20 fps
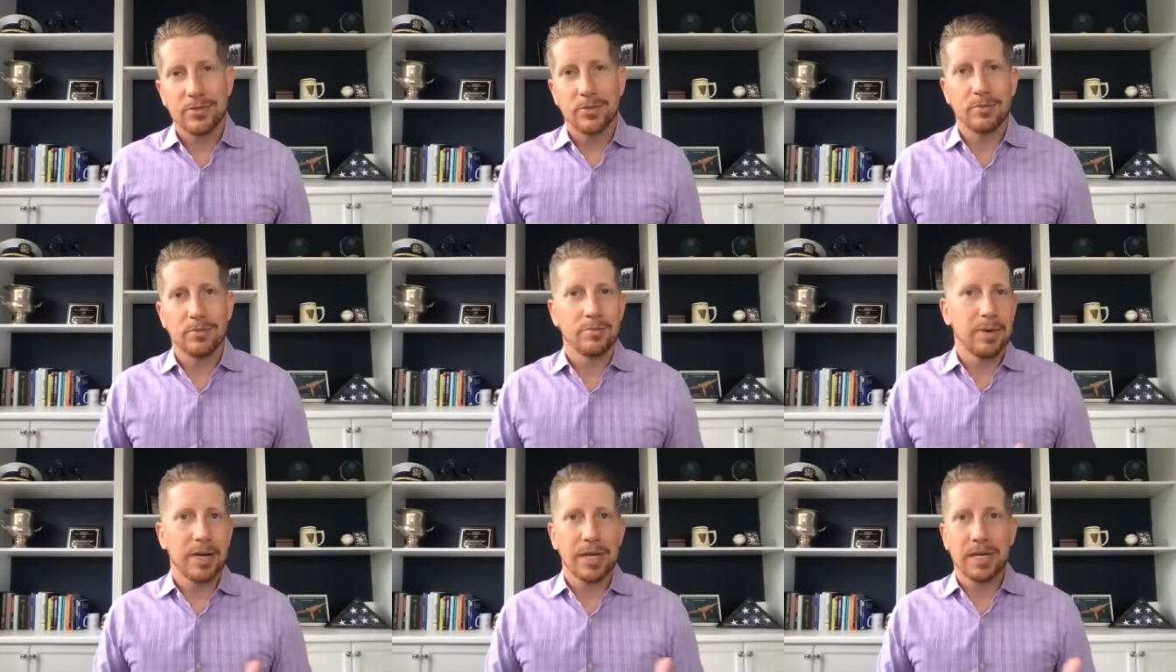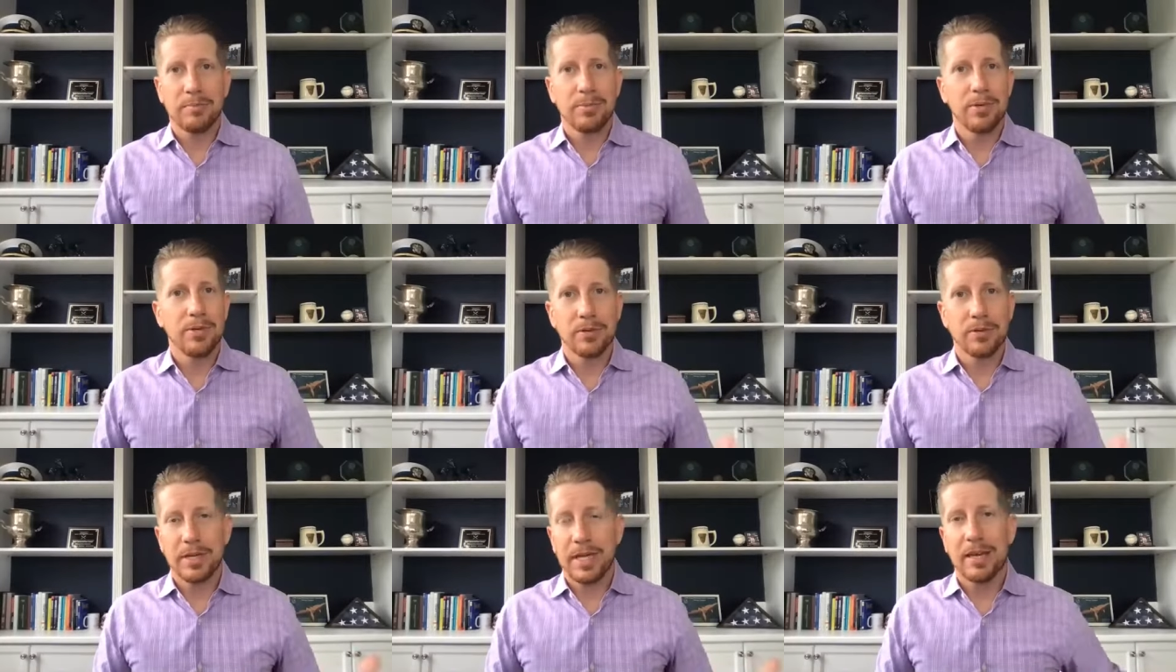or my
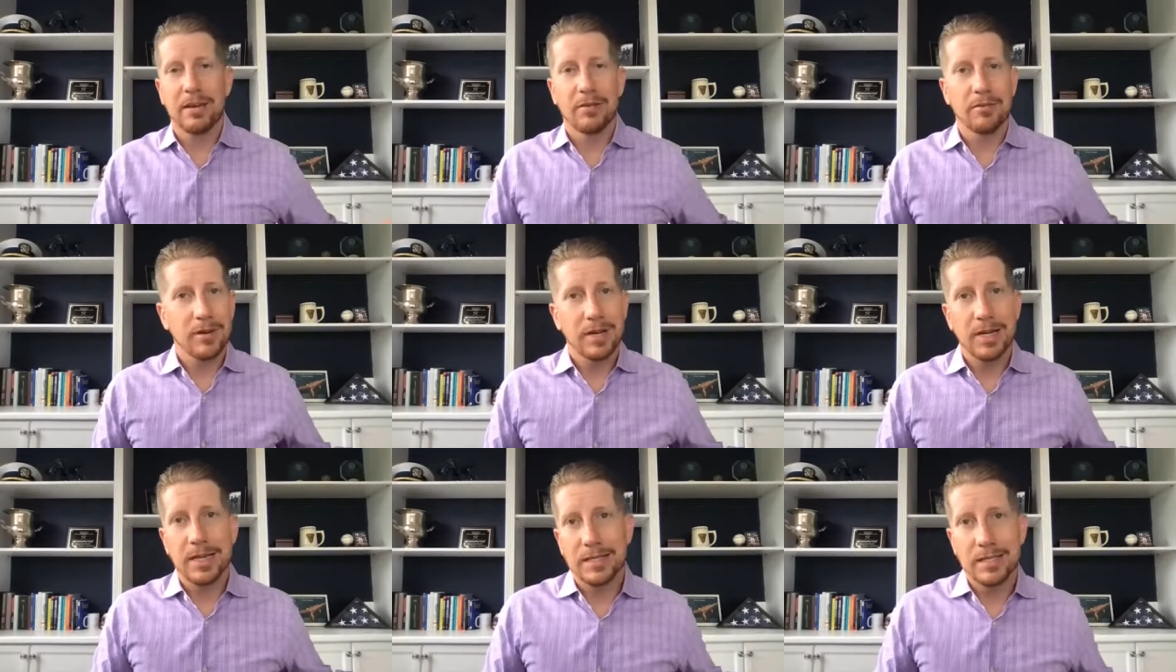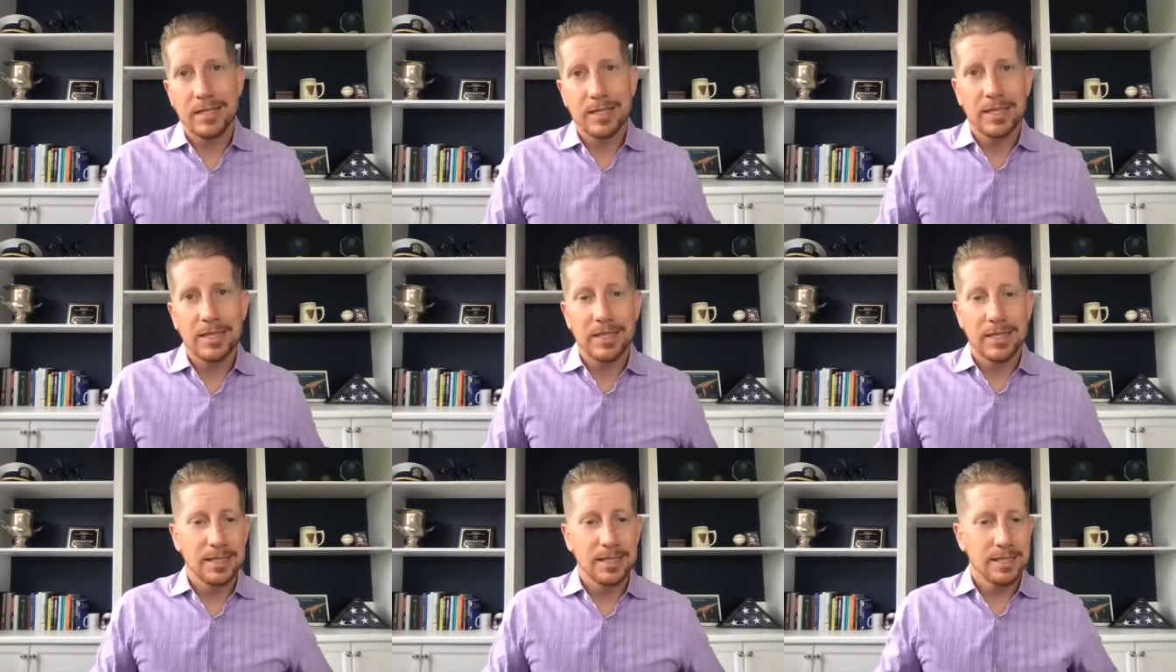computer can't write
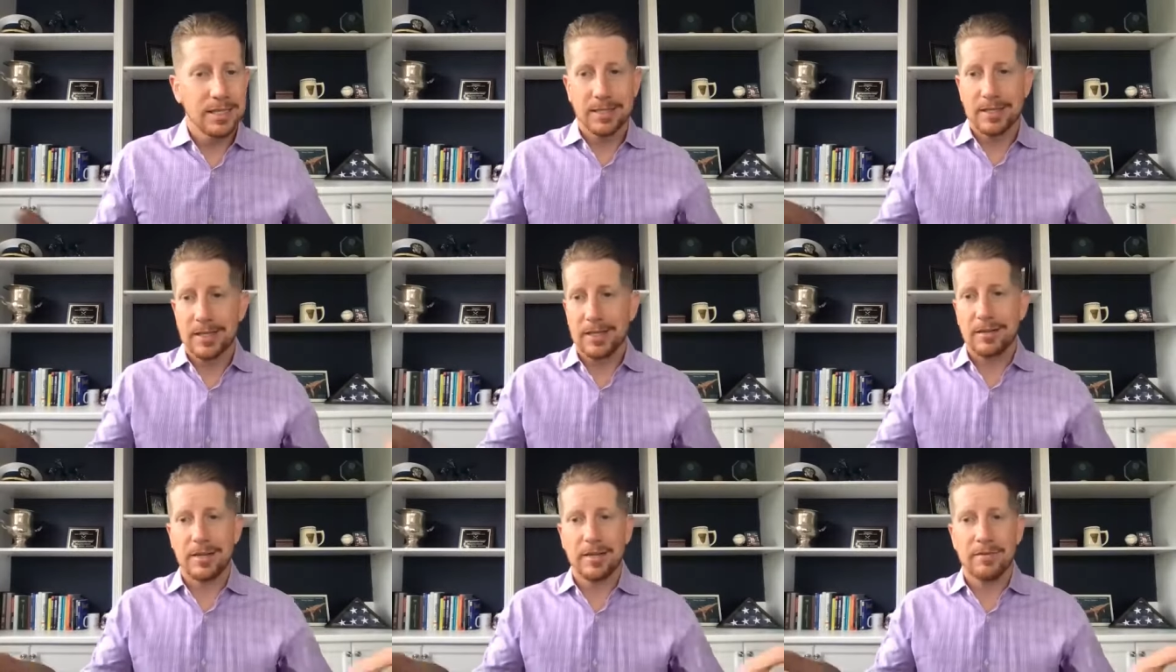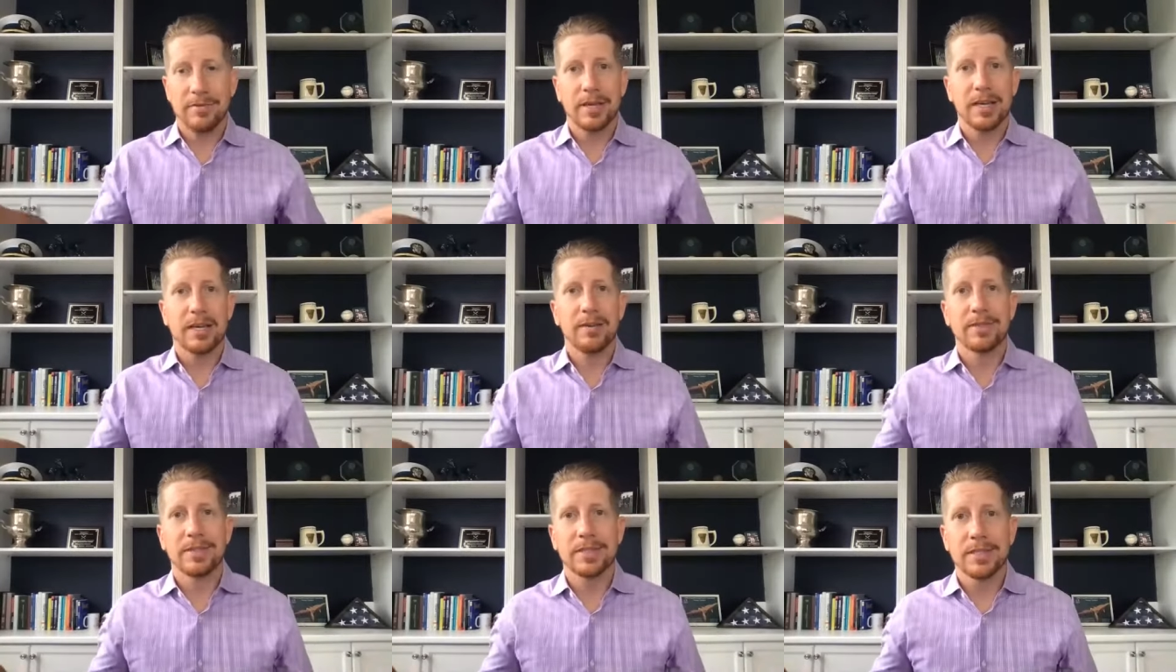CDs because I don't even
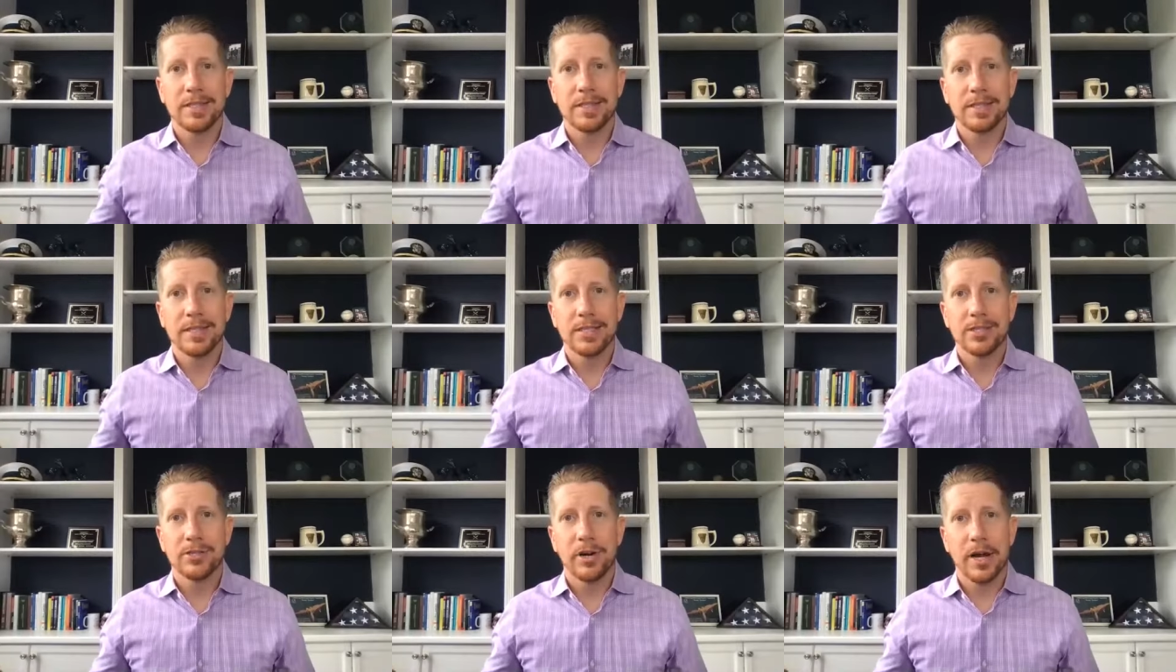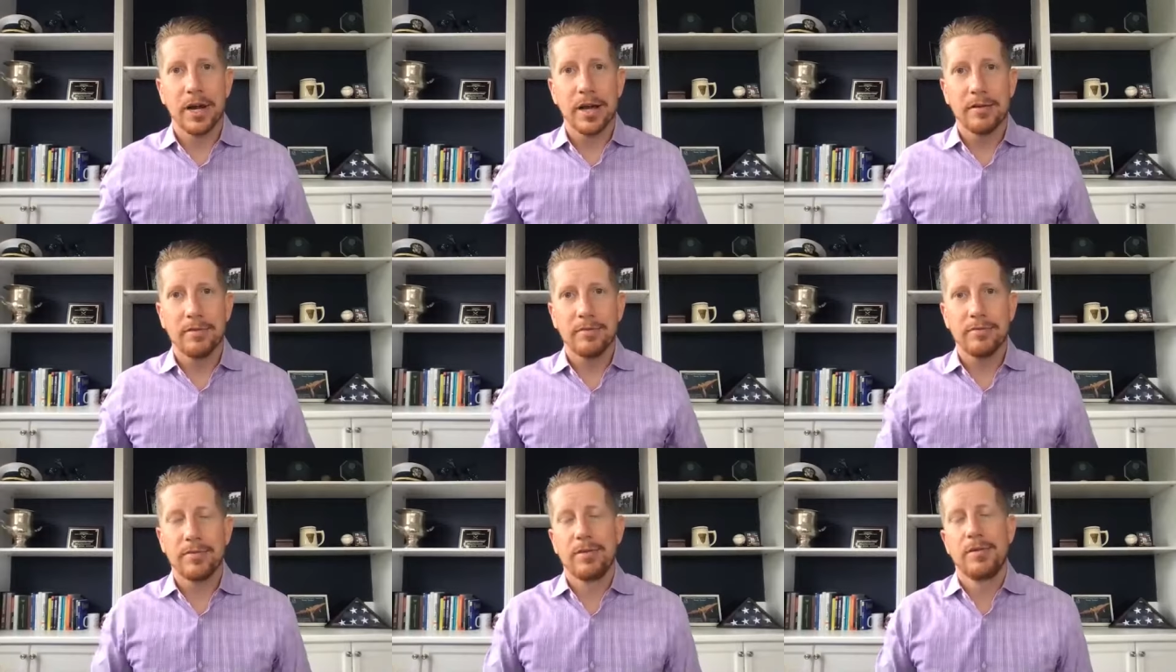have a CD
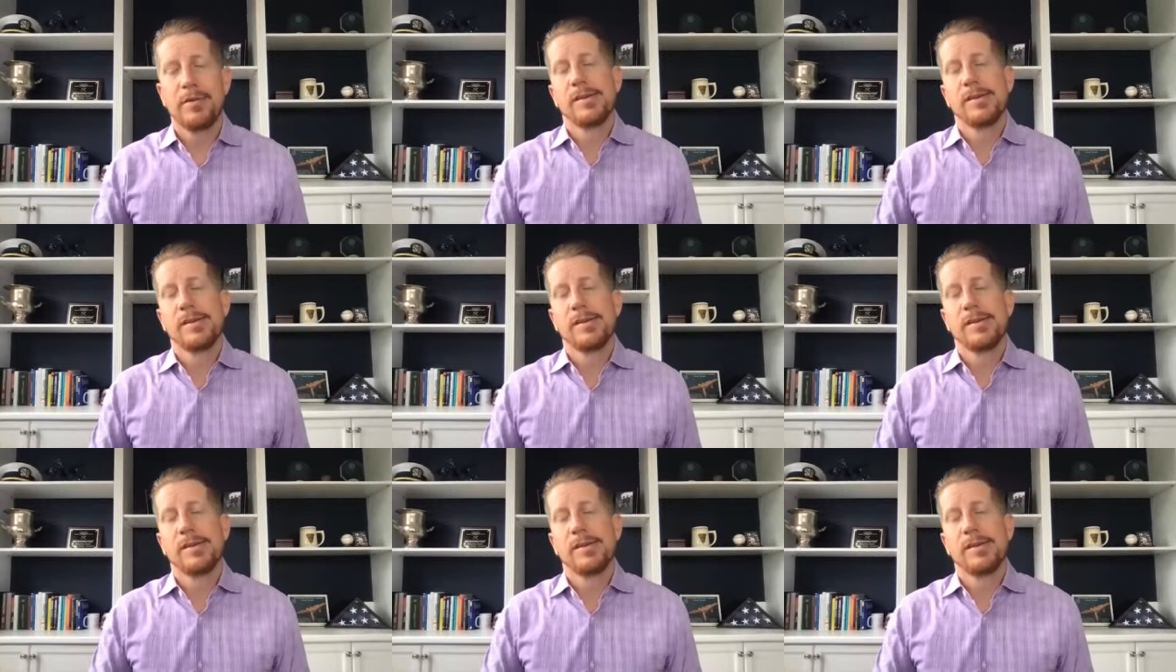drive.